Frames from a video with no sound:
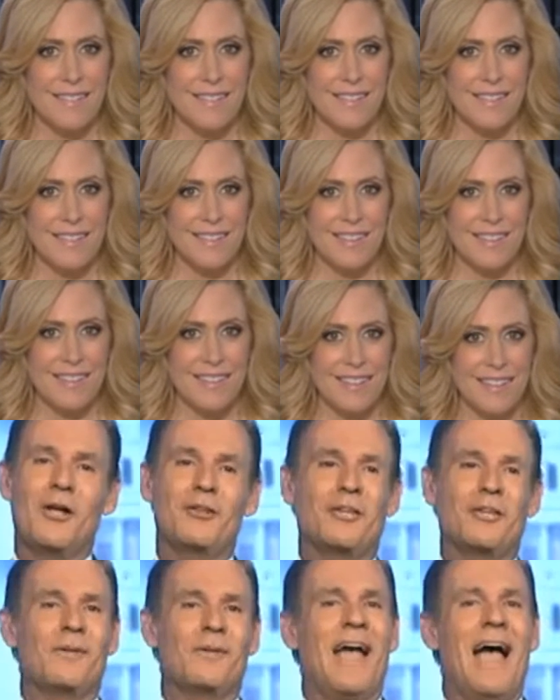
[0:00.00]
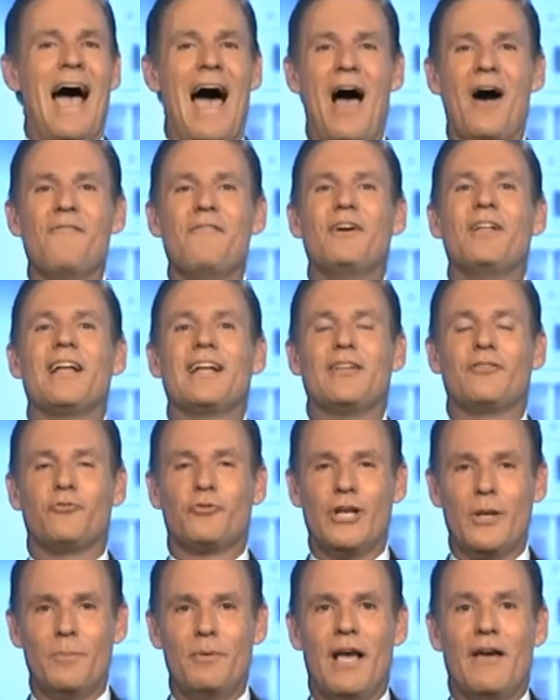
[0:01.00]
You want to know something? I don't feel like it's
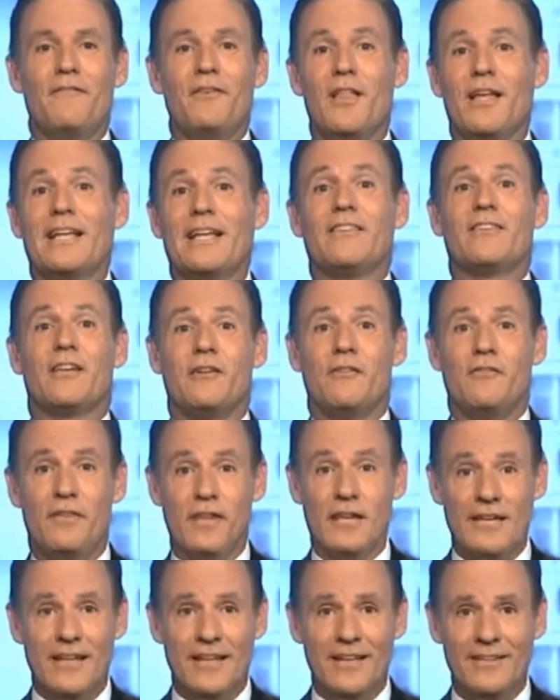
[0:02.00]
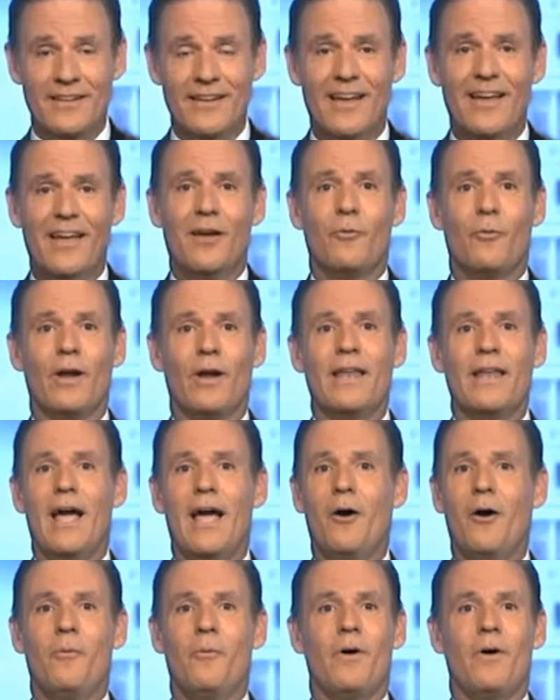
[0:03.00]
creepy. I feel like it's convenient right now.